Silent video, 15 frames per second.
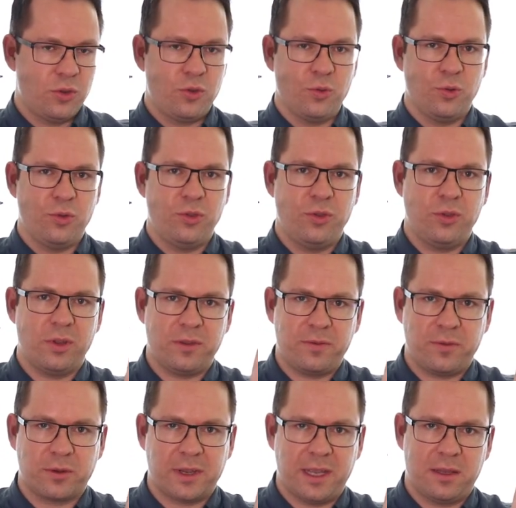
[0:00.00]
Do not
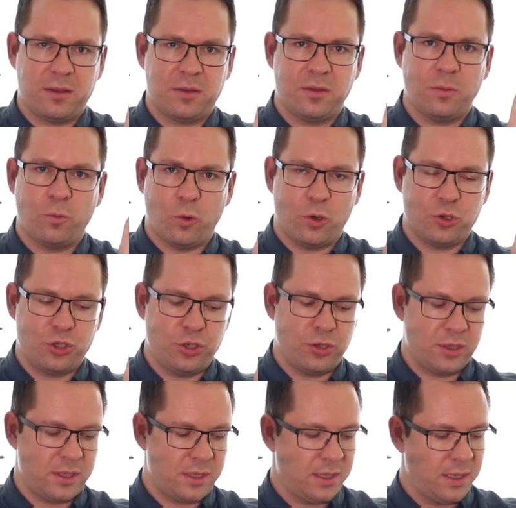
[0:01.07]
forget the
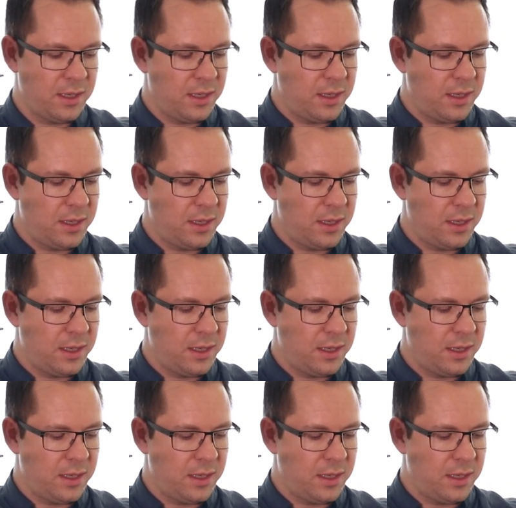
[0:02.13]
washers